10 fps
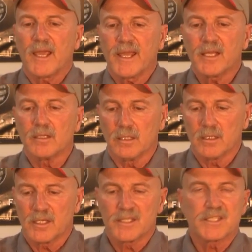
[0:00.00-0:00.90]

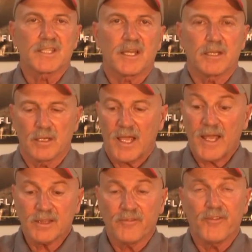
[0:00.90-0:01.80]
angle is set
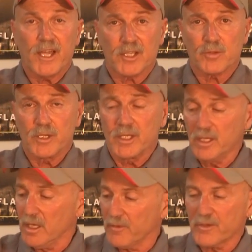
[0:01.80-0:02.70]
at the factory
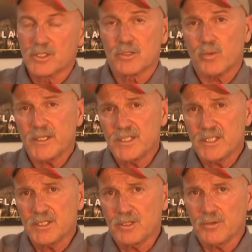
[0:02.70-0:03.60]
for
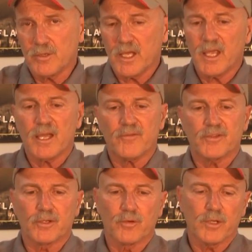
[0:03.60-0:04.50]

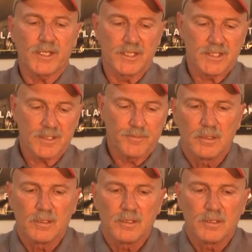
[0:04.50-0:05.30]
22.5 degrees.